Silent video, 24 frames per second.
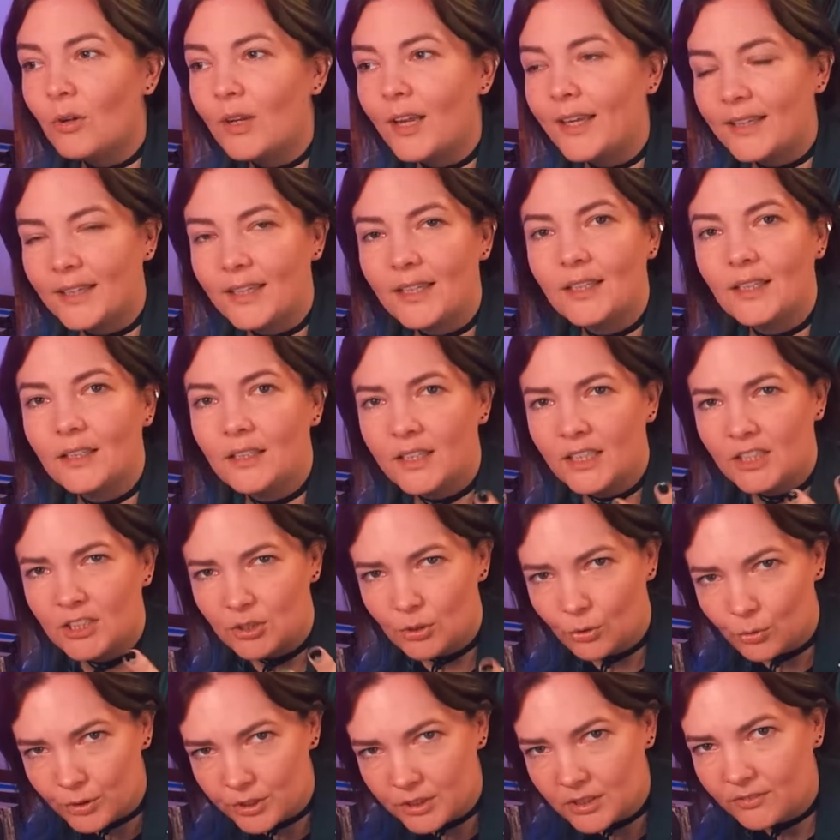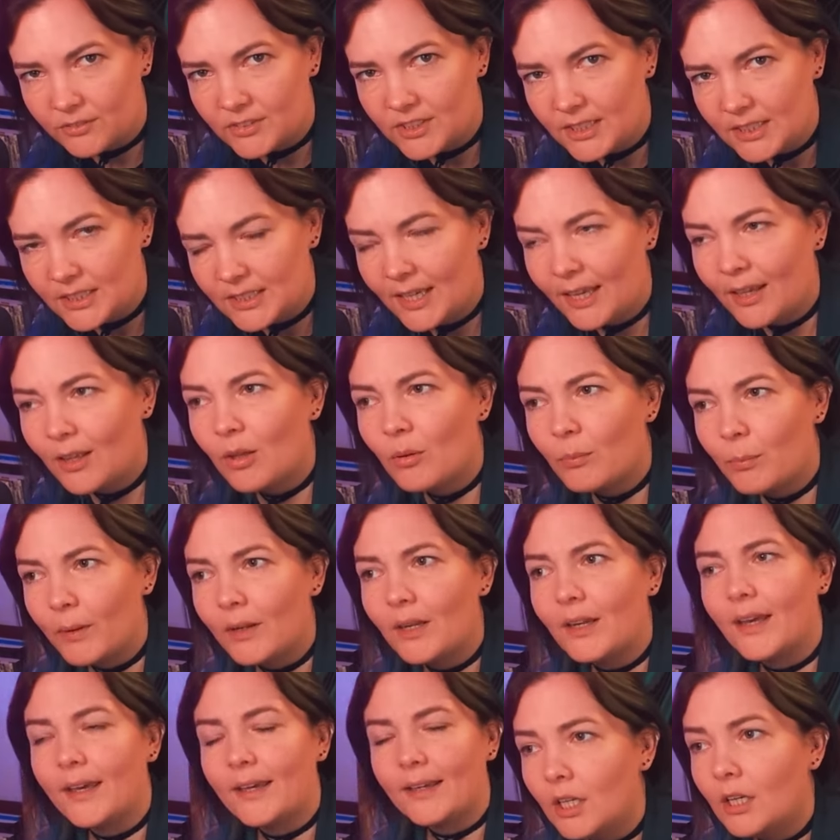like in an exhaustive detail, but
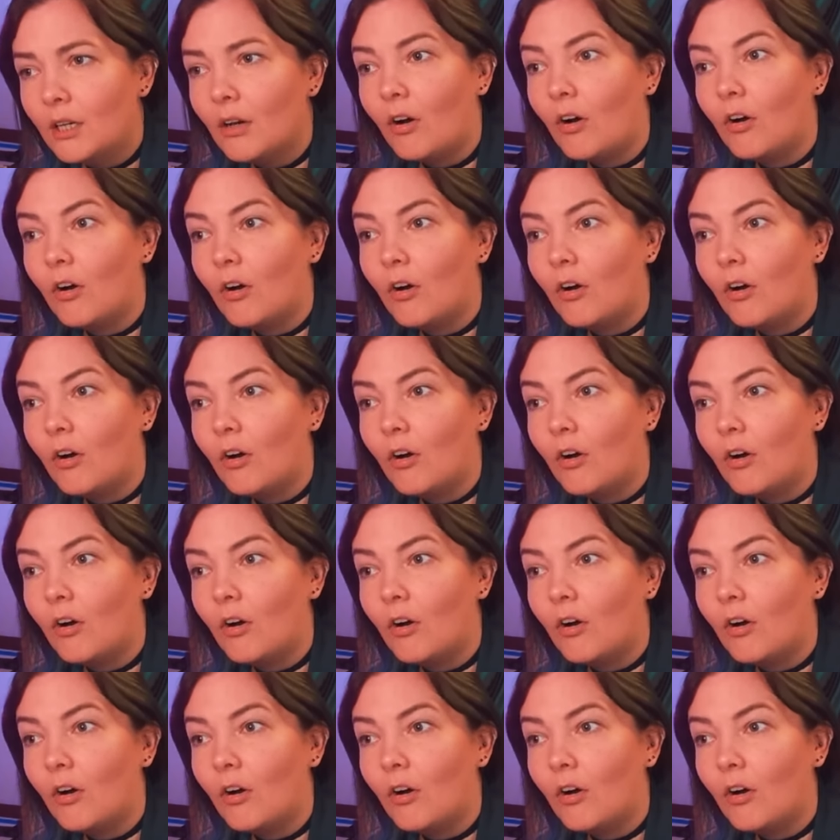like